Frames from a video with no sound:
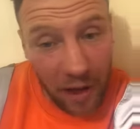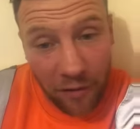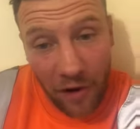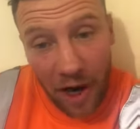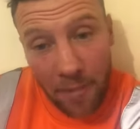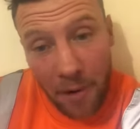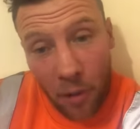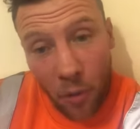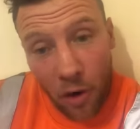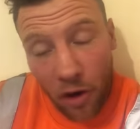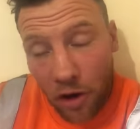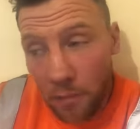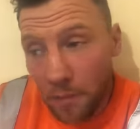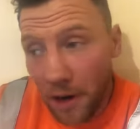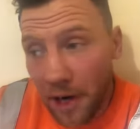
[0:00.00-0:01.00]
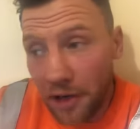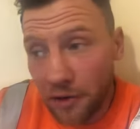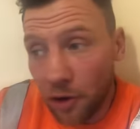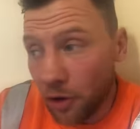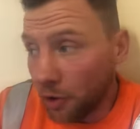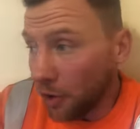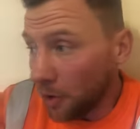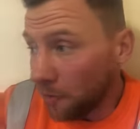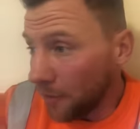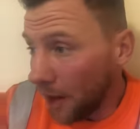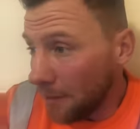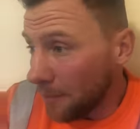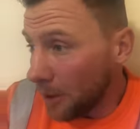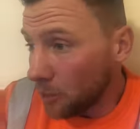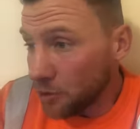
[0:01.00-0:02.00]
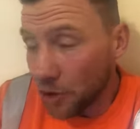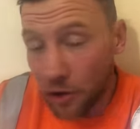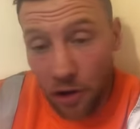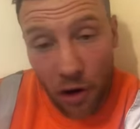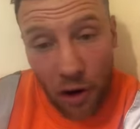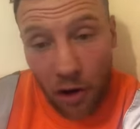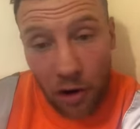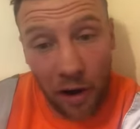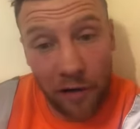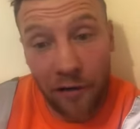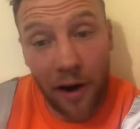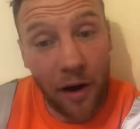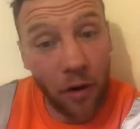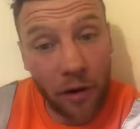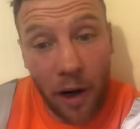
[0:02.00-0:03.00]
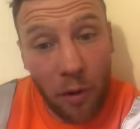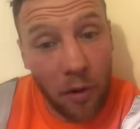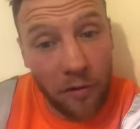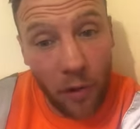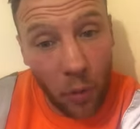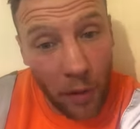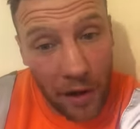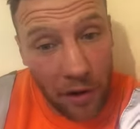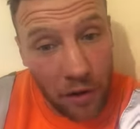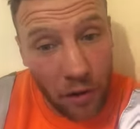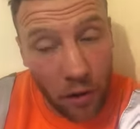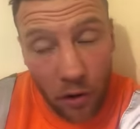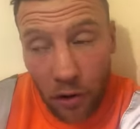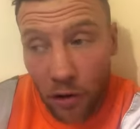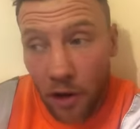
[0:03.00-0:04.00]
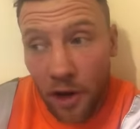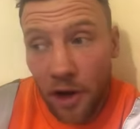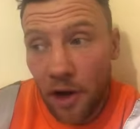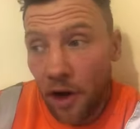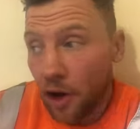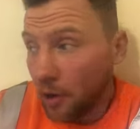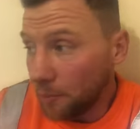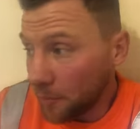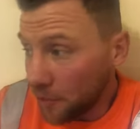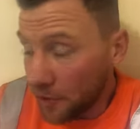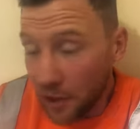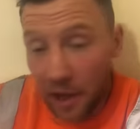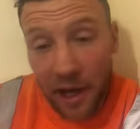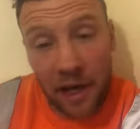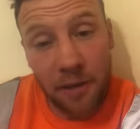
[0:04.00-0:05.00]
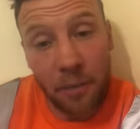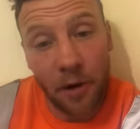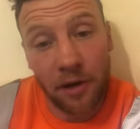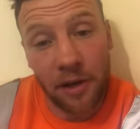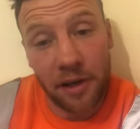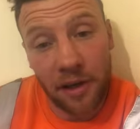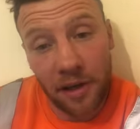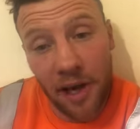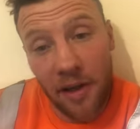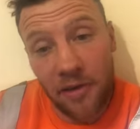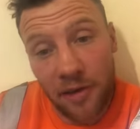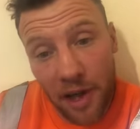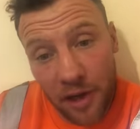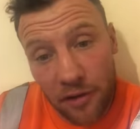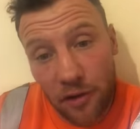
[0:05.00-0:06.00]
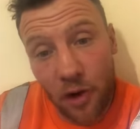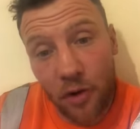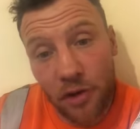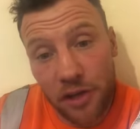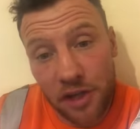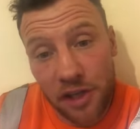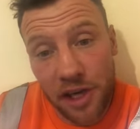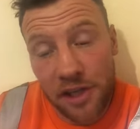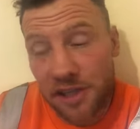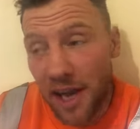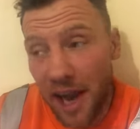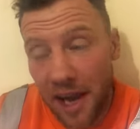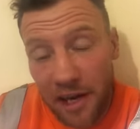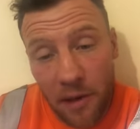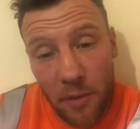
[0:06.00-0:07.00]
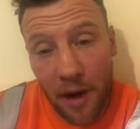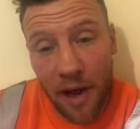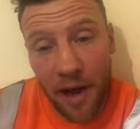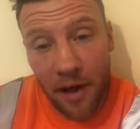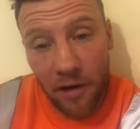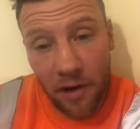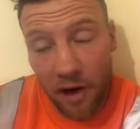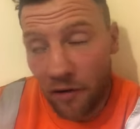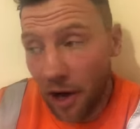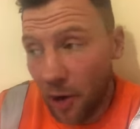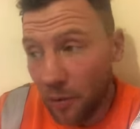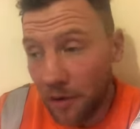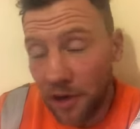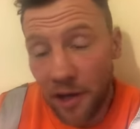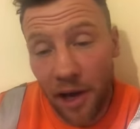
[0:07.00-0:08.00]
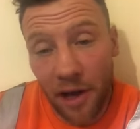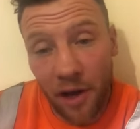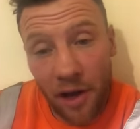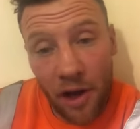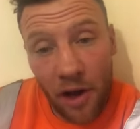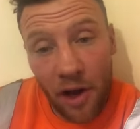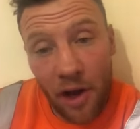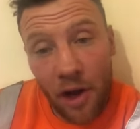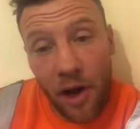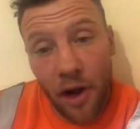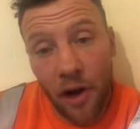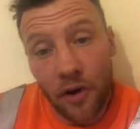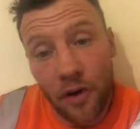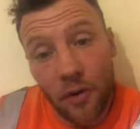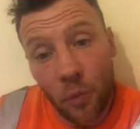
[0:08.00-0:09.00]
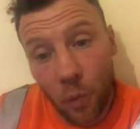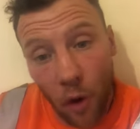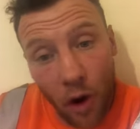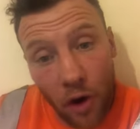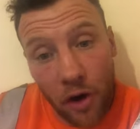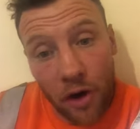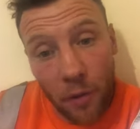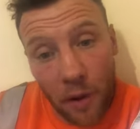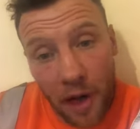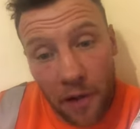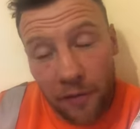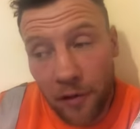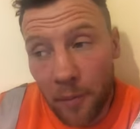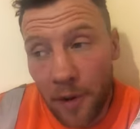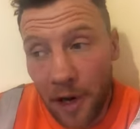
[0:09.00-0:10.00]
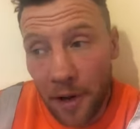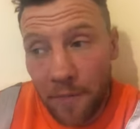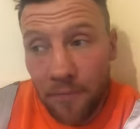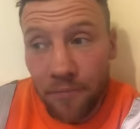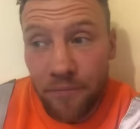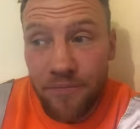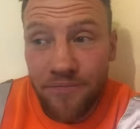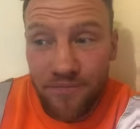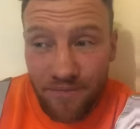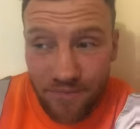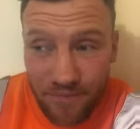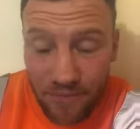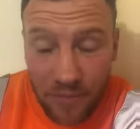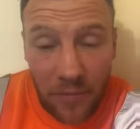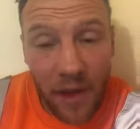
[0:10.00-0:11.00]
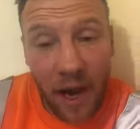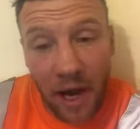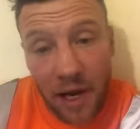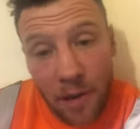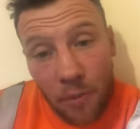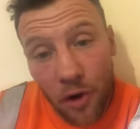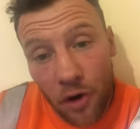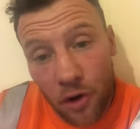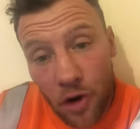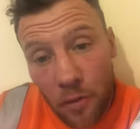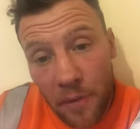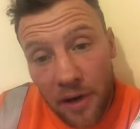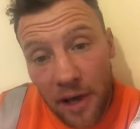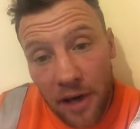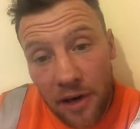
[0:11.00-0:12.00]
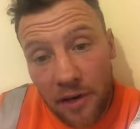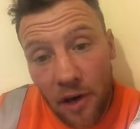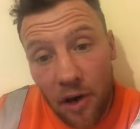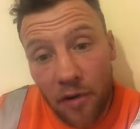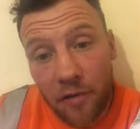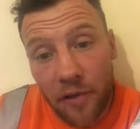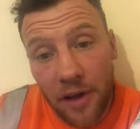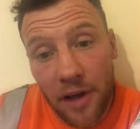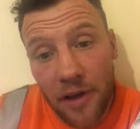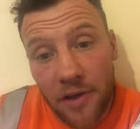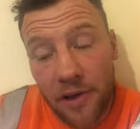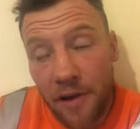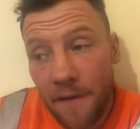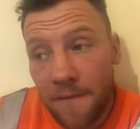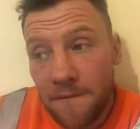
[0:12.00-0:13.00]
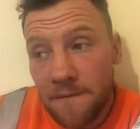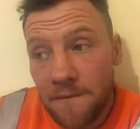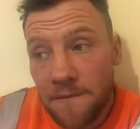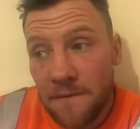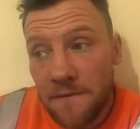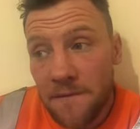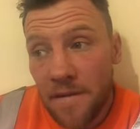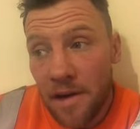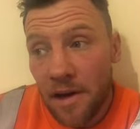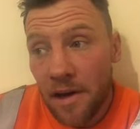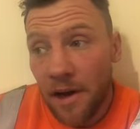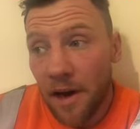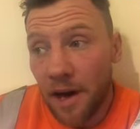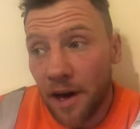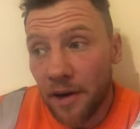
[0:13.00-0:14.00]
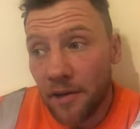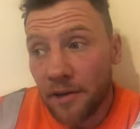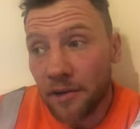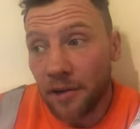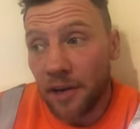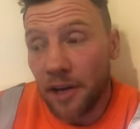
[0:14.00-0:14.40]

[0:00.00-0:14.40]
if I'm out walking my dog or if I'm out at all or if I look out of a window and see anybody letting their dog shit anywhere around here, and walking away from it, I am going to come and get in your face. And